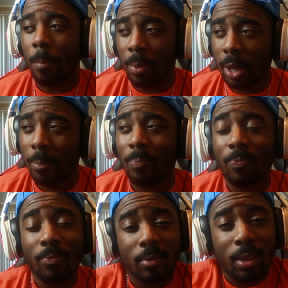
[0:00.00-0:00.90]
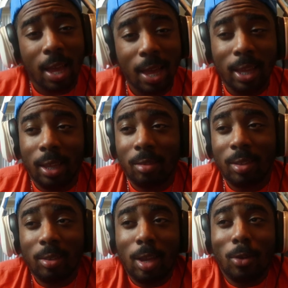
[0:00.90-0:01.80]
But hey,
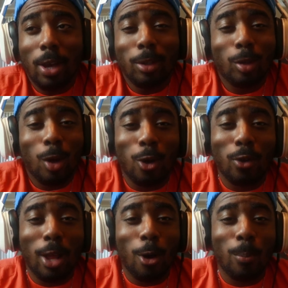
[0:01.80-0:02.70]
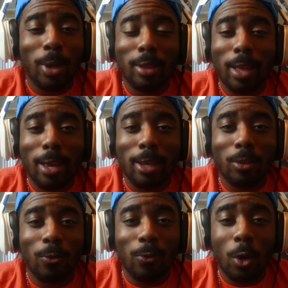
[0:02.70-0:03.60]
T-Jack, you got your logo now. Big
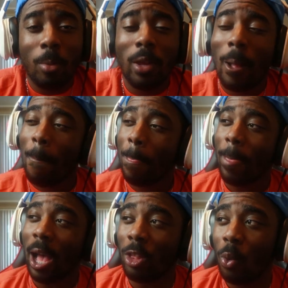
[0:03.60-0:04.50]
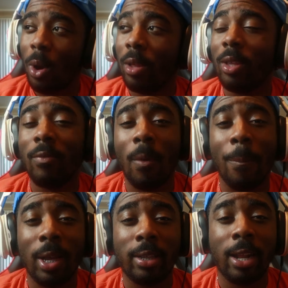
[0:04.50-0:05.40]
things, you feel me? I do want to give a
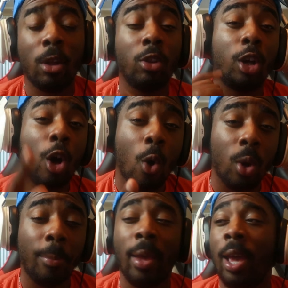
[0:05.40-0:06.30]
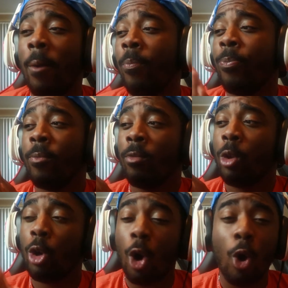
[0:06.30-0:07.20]
big shout out to Cole, the man.
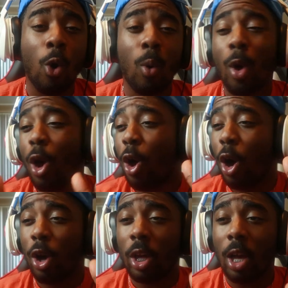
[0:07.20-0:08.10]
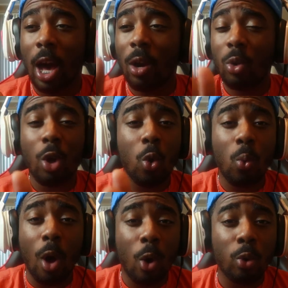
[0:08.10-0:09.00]
Cole, I don't know
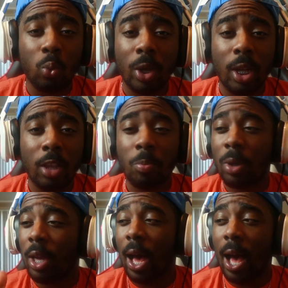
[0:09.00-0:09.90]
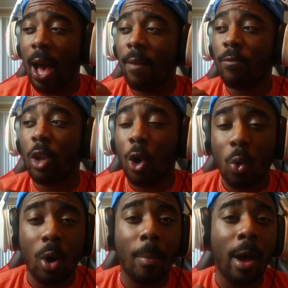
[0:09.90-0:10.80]
who owns Witness, but I
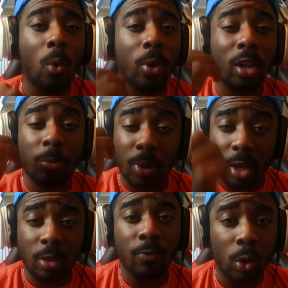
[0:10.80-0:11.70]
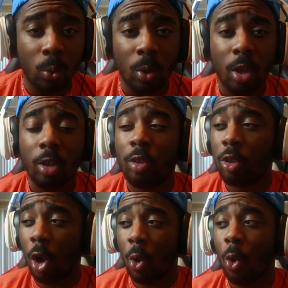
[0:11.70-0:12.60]
know about Witness because of you.
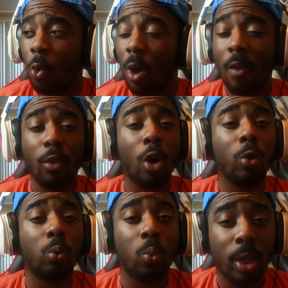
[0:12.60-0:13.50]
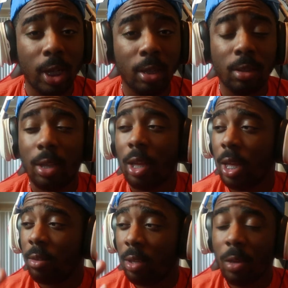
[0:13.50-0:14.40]
So whoever owns Witness,
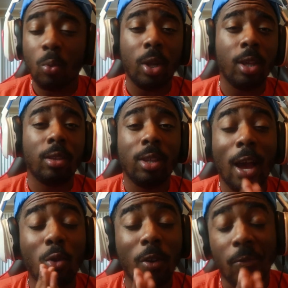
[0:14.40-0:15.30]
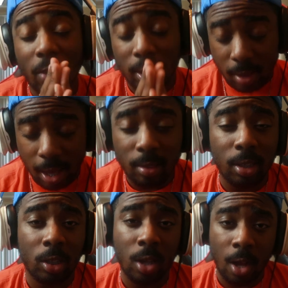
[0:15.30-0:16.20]
Team Witness, y'all doing a
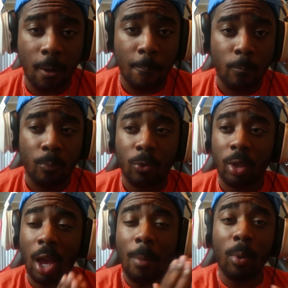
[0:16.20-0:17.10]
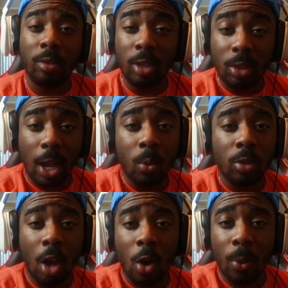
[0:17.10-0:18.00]
fantastic job. Y'all, T-Jack
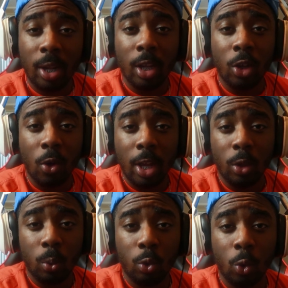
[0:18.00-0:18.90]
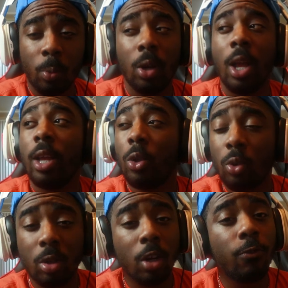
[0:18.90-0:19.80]
was already a great YouTuber.
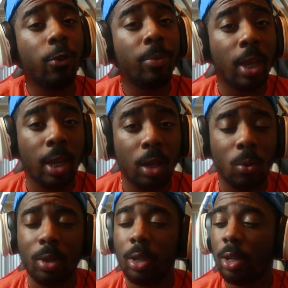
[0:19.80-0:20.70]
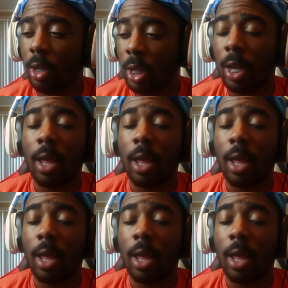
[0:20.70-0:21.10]
You took him from Nade. Well, he